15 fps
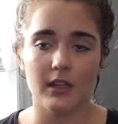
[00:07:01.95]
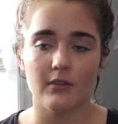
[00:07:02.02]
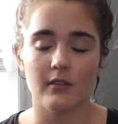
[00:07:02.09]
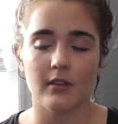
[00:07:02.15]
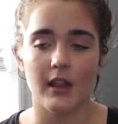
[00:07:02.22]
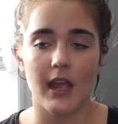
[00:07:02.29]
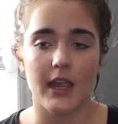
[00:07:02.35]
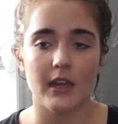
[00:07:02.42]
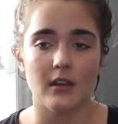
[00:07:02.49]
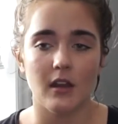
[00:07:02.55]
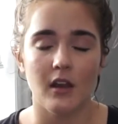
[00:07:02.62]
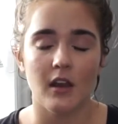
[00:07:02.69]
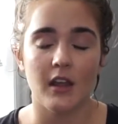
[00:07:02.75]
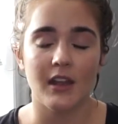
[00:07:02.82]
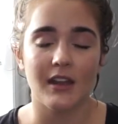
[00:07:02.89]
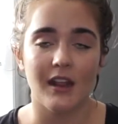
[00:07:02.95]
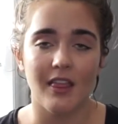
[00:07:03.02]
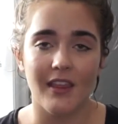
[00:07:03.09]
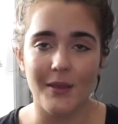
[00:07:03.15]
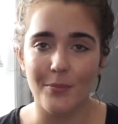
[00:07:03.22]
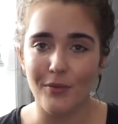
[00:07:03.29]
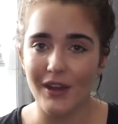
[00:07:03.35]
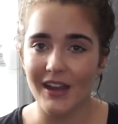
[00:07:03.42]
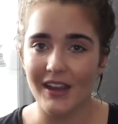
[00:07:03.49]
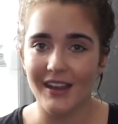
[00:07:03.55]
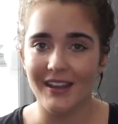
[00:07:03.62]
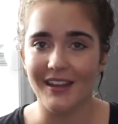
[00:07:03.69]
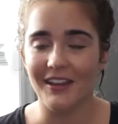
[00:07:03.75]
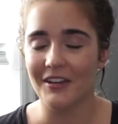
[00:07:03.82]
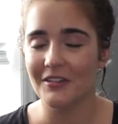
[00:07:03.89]
relied on lip reading.
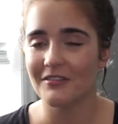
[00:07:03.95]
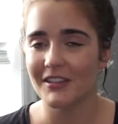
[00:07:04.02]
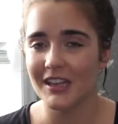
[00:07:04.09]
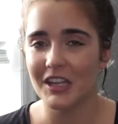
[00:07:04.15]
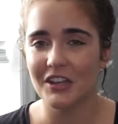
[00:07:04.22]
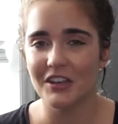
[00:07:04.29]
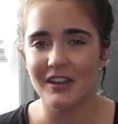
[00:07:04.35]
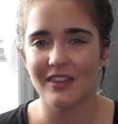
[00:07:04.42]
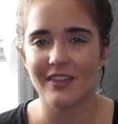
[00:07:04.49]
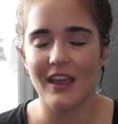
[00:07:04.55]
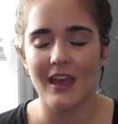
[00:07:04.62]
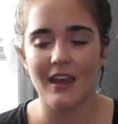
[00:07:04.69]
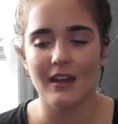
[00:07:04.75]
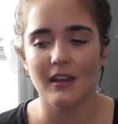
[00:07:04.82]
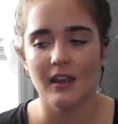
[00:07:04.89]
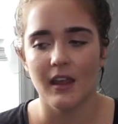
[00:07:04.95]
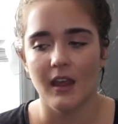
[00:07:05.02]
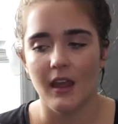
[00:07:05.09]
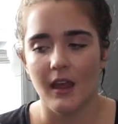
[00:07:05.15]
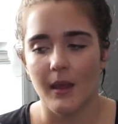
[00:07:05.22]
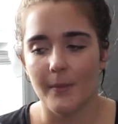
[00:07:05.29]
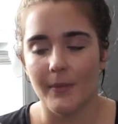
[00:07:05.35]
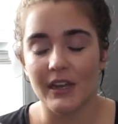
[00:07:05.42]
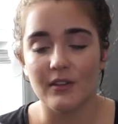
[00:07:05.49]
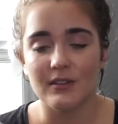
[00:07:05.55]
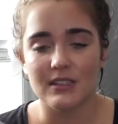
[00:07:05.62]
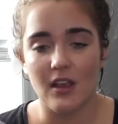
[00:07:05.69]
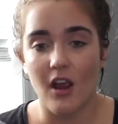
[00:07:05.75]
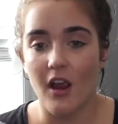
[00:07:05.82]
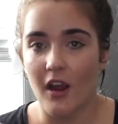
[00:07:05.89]
I got really good at that, but it was
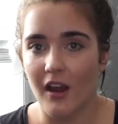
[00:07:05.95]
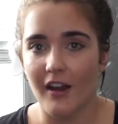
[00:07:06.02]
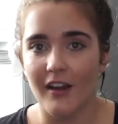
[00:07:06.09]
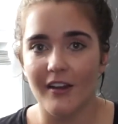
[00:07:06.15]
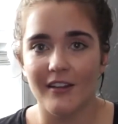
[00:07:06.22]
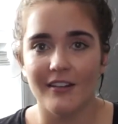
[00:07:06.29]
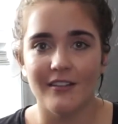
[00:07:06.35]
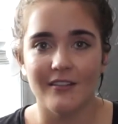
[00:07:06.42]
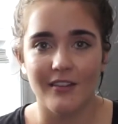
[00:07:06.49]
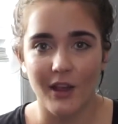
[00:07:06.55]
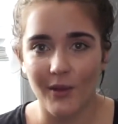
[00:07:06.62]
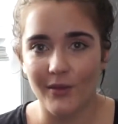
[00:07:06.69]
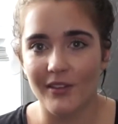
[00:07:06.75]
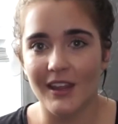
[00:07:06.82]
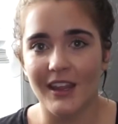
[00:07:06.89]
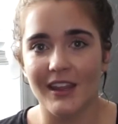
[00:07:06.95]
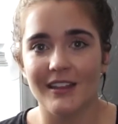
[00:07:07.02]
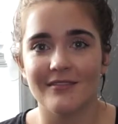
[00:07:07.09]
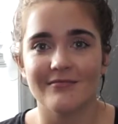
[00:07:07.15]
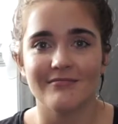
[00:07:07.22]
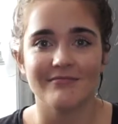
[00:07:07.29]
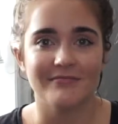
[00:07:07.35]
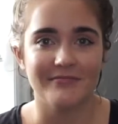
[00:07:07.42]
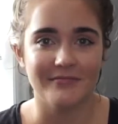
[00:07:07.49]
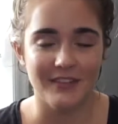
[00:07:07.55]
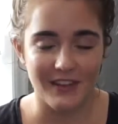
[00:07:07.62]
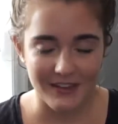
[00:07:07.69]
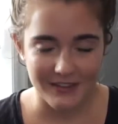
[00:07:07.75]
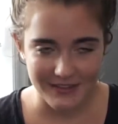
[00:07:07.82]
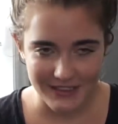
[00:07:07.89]
a hard, lonely,
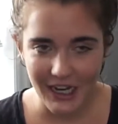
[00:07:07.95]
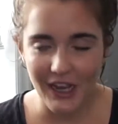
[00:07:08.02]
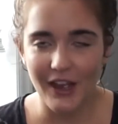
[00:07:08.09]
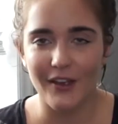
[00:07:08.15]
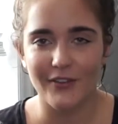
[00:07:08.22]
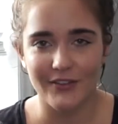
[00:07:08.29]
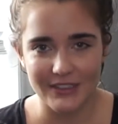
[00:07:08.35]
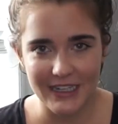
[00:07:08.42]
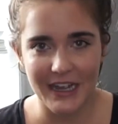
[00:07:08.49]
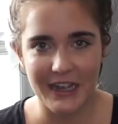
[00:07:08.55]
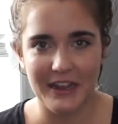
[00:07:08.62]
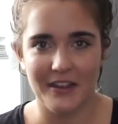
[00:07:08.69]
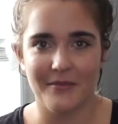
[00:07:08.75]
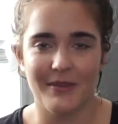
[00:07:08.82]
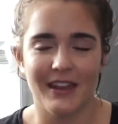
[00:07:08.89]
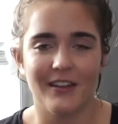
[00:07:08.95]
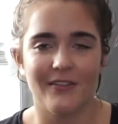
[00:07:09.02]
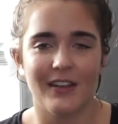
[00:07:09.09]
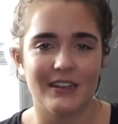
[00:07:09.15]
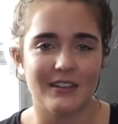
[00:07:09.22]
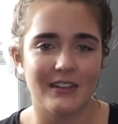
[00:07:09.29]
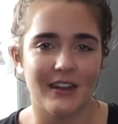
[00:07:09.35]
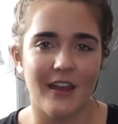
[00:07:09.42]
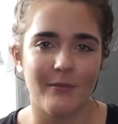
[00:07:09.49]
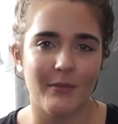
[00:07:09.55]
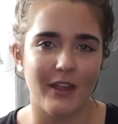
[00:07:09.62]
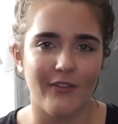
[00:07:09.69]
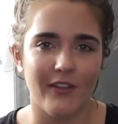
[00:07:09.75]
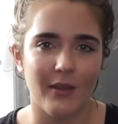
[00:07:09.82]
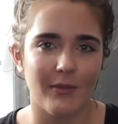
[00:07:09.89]
tough time. And if I didn't have
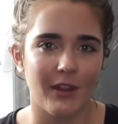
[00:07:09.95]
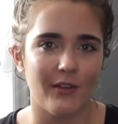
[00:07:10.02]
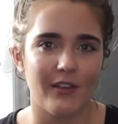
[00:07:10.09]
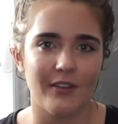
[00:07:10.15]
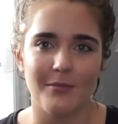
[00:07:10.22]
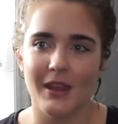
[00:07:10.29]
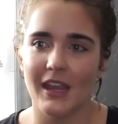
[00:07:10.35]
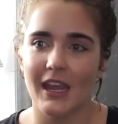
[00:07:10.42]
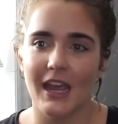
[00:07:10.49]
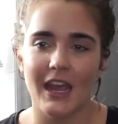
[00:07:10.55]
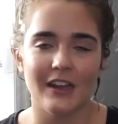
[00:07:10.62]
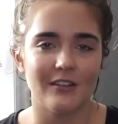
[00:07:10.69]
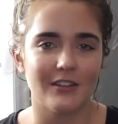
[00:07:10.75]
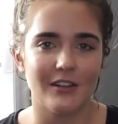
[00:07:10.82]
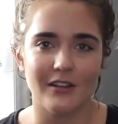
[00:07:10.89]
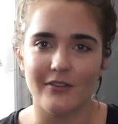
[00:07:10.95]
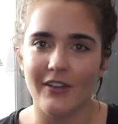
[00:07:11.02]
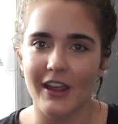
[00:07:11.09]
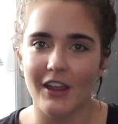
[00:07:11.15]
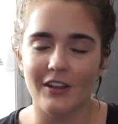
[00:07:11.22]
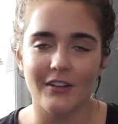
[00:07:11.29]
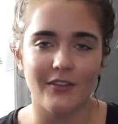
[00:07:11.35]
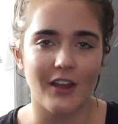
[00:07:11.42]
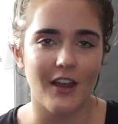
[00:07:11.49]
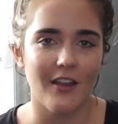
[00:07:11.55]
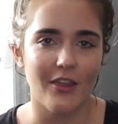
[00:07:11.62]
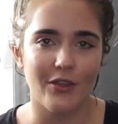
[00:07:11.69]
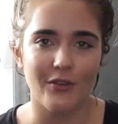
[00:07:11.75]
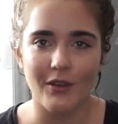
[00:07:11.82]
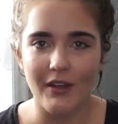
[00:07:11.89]
my family with me, I don't know if I could have
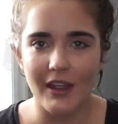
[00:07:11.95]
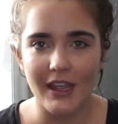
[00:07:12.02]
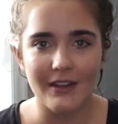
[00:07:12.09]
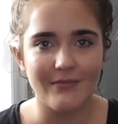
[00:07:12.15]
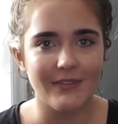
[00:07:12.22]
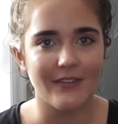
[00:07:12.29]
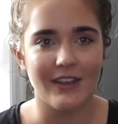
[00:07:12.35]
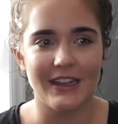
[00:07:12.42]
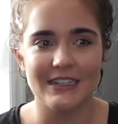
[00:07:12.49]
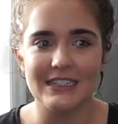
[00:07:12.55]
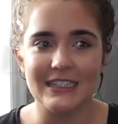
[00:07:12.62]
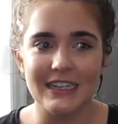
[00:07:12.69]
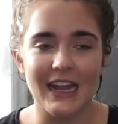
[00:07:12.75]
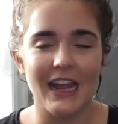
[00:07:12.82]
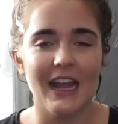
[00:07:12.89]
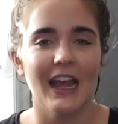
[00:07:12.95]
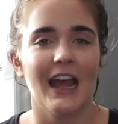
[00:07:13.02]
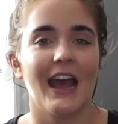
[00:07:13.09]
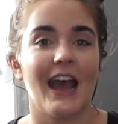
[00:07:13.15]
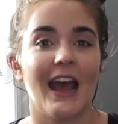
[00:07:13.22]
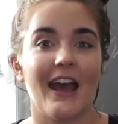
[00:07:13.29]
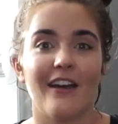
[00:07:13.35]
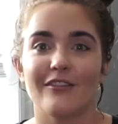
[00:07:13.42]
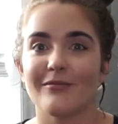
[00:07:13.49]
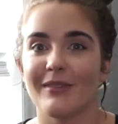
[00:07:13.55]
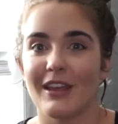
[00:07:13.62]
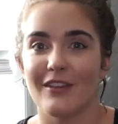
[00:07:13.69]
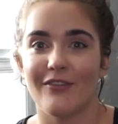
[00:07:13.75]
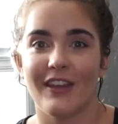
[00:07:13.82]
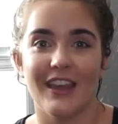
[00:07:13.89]
gotten through it. If I didn't have
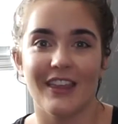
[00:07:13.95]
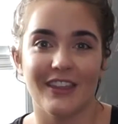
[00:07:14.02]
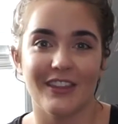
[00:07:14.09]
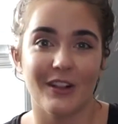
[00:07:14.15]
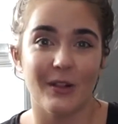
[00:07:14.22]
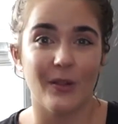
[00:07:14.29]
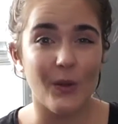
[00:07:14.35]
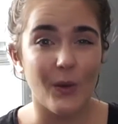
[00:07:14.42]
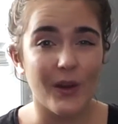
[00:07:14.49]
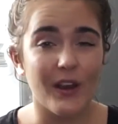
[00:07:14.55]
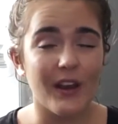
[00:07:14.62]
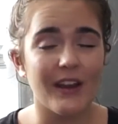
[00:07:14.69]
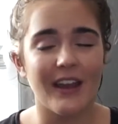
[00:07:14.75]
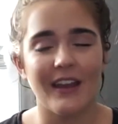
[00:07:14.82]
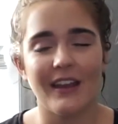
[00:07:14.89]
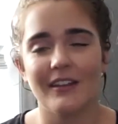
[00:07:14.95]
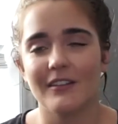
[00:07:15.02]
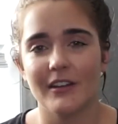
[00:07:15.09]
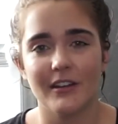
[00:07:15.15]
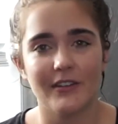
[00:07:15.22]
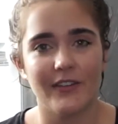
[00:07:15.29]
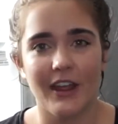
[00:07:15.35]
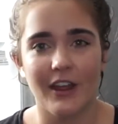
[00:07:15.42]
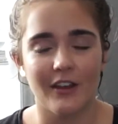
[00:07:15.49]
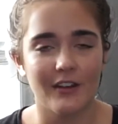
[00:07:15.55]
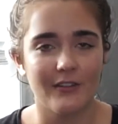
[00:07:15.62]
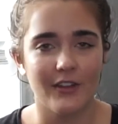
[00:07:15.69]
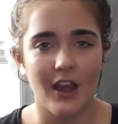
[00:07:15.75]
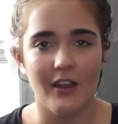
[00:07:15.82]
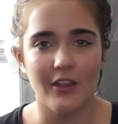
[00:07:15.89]
my faith in the Lord, I don't know if I could
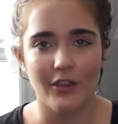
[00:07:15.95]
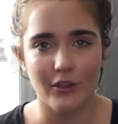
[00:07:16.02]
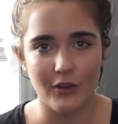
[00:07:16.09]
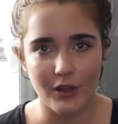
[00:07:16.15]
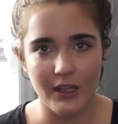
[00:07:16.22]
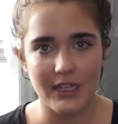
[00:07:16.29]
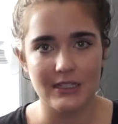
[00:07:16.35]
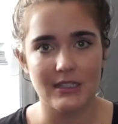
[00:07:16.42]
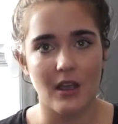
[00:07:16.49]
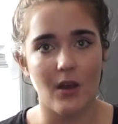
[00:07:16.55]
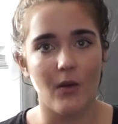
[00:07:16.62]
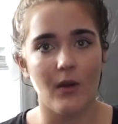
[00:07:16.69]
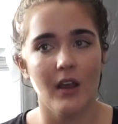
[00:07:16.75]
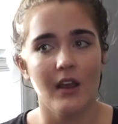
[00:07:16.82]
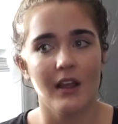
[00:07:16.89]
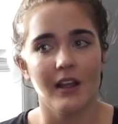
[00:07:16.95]
have gotten through it. So